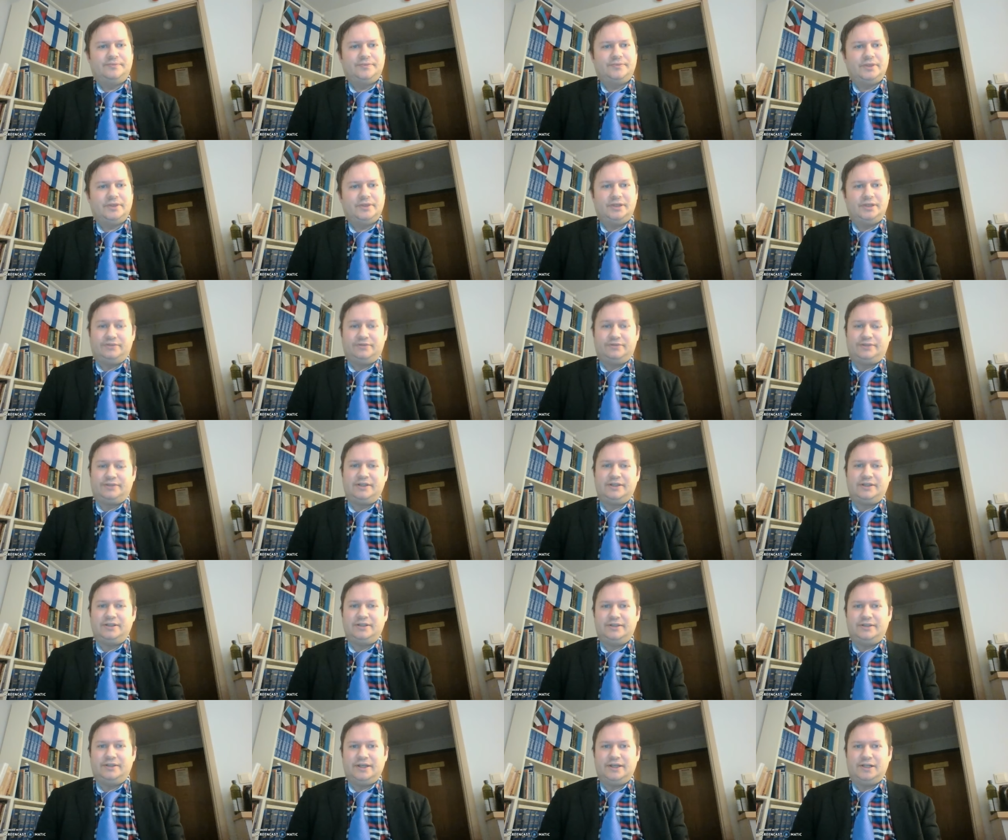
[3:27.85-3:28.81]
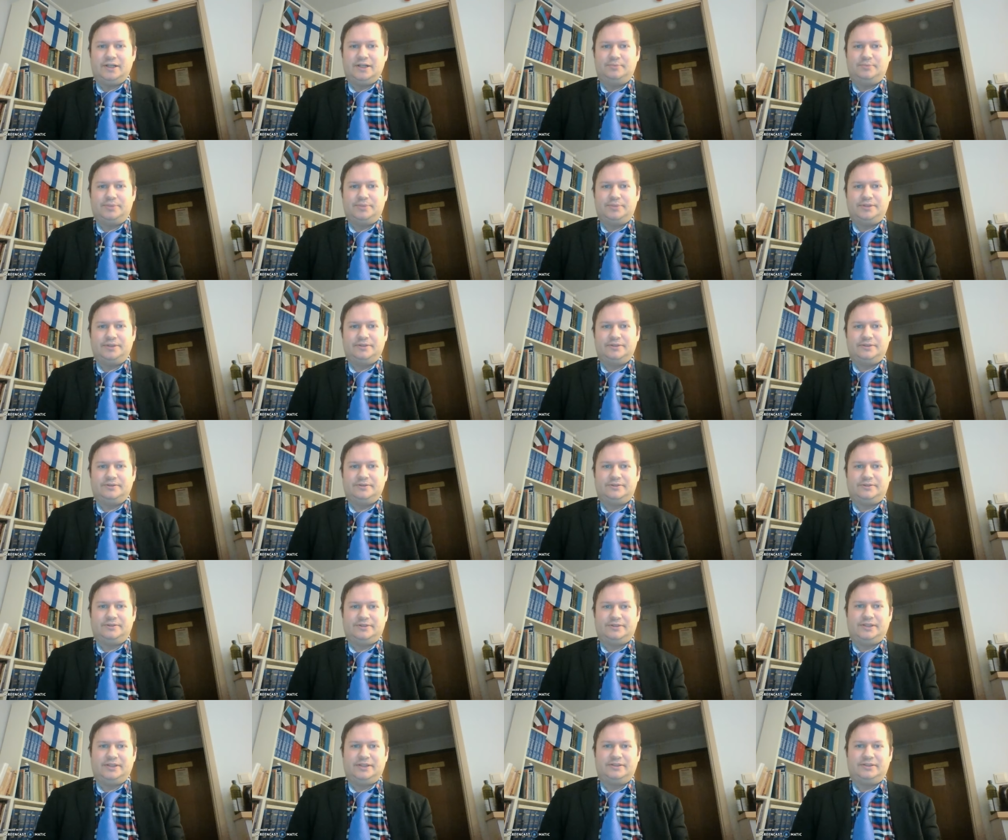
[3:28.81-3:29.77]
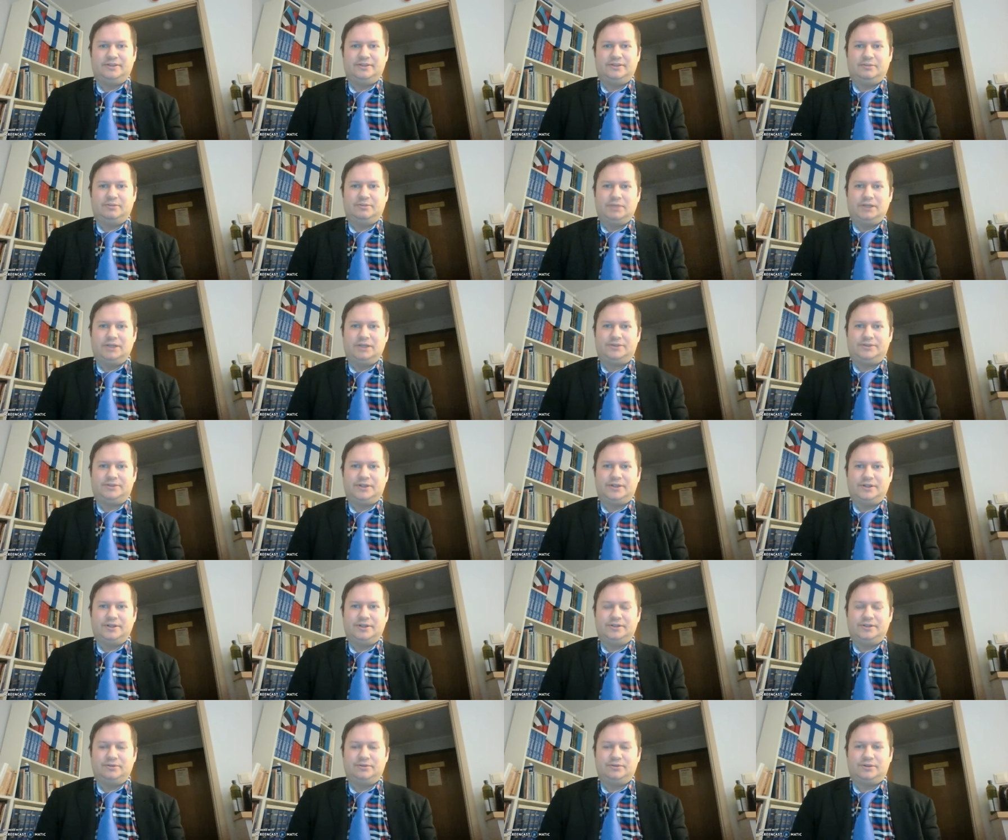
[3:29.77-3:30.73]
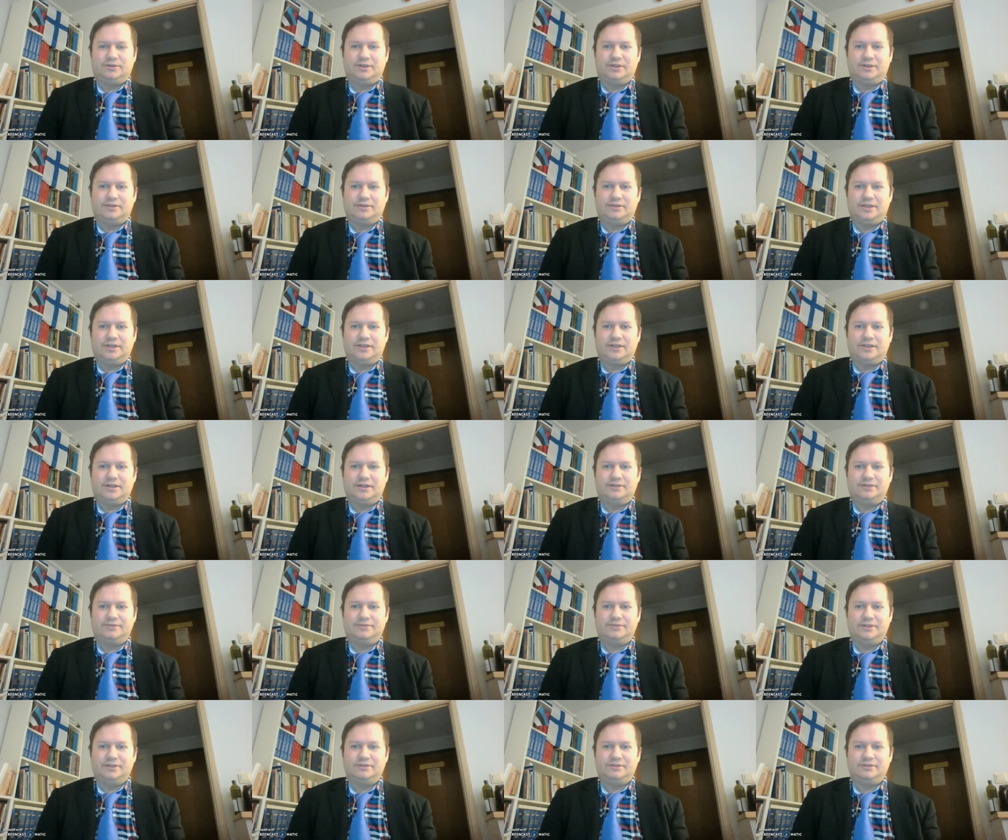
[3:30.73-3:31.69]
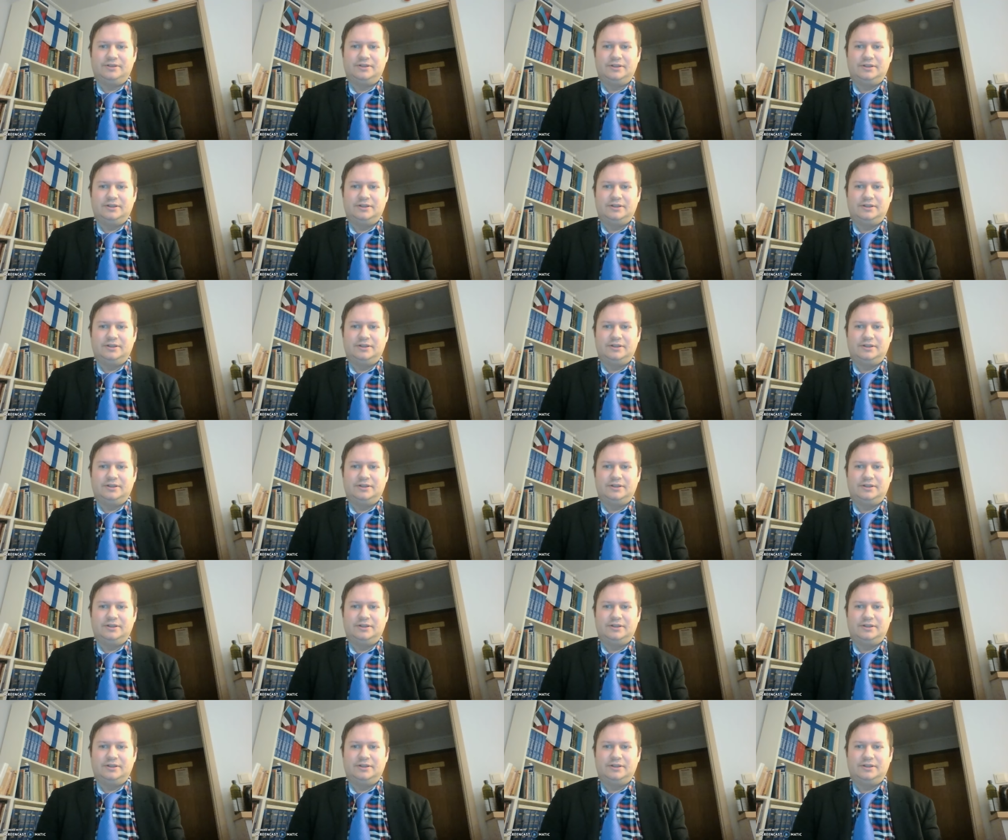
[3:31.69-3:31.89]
And if they need help, send in the military to t- take care of this.